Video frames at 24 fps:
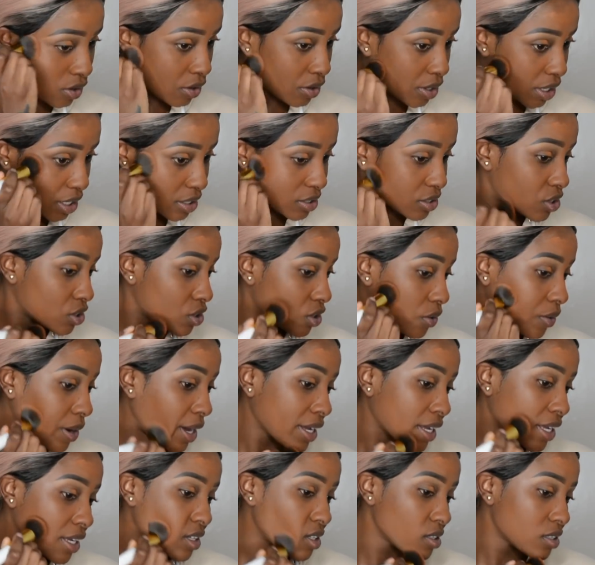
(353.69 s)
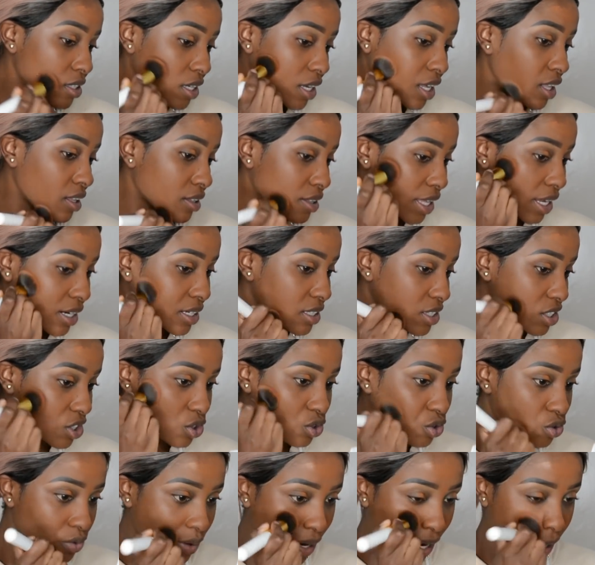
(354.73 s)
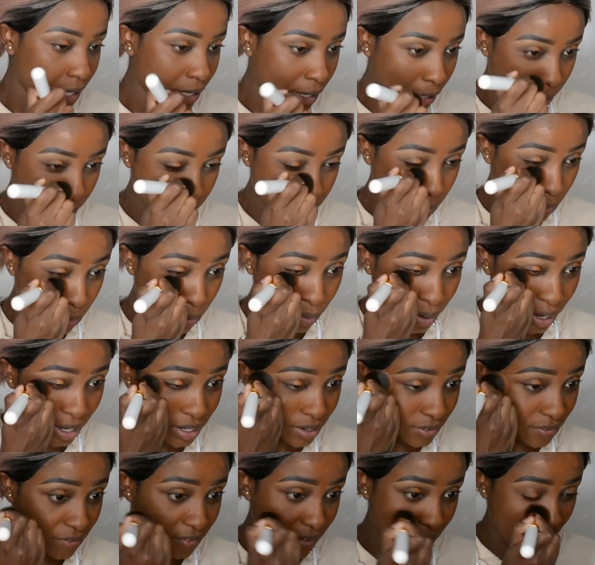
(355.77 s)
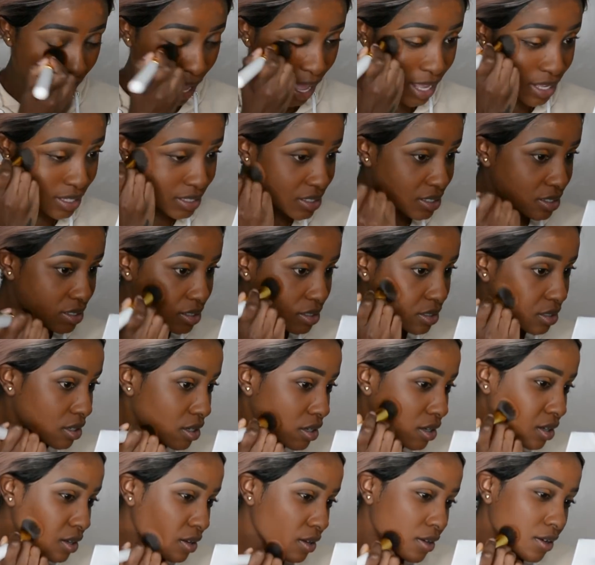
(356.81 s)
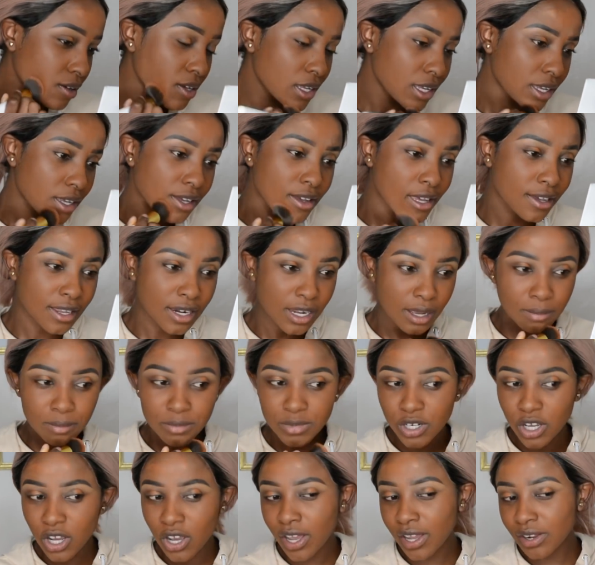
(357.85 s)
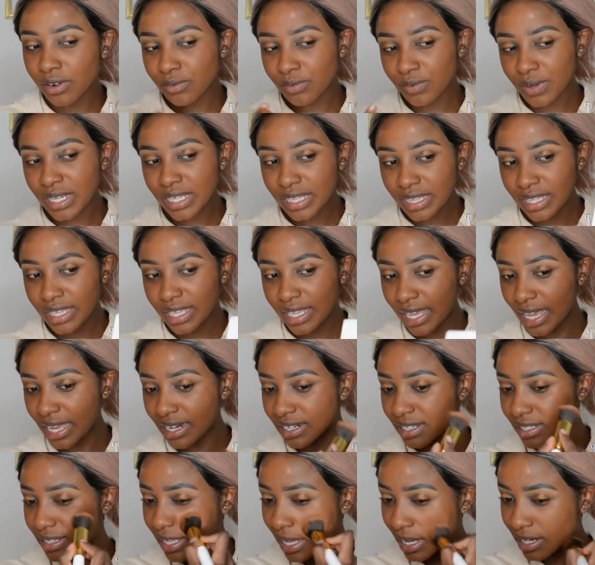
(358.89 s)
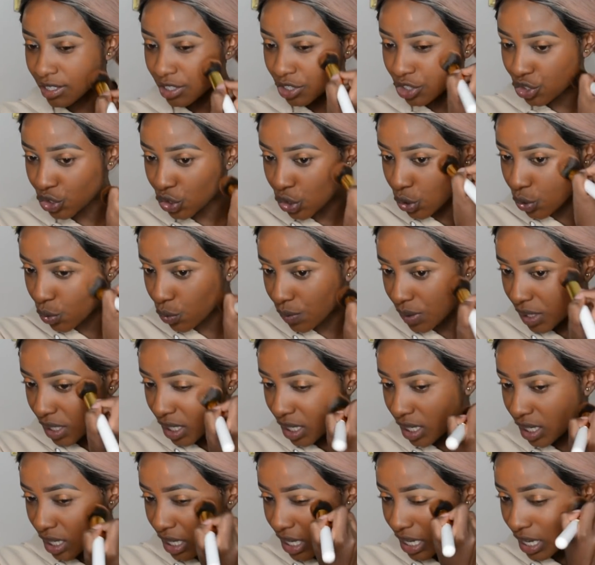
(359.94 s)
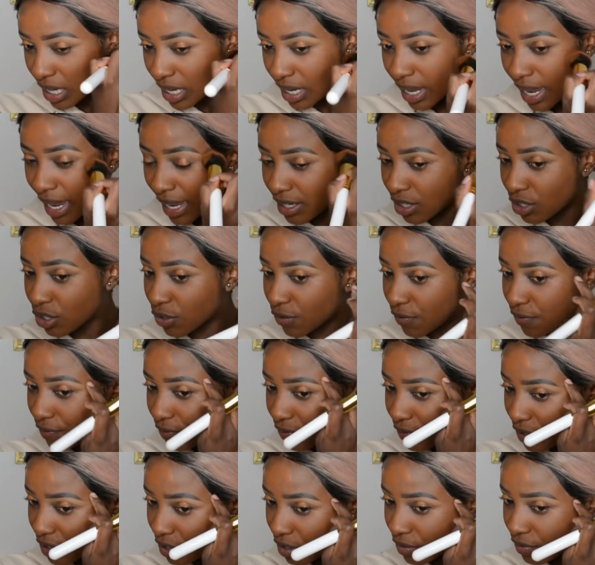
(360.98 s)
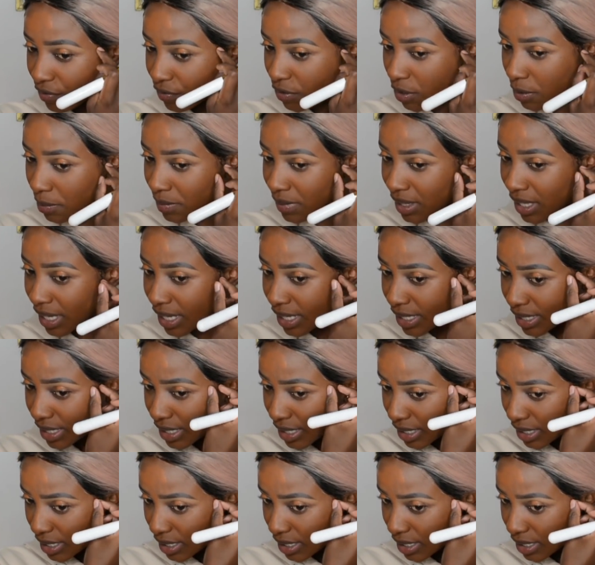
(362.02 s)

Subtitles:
Okay, so I can tell that it's drying up quite fast. And I'm not really getting that dewy kind of feel from this.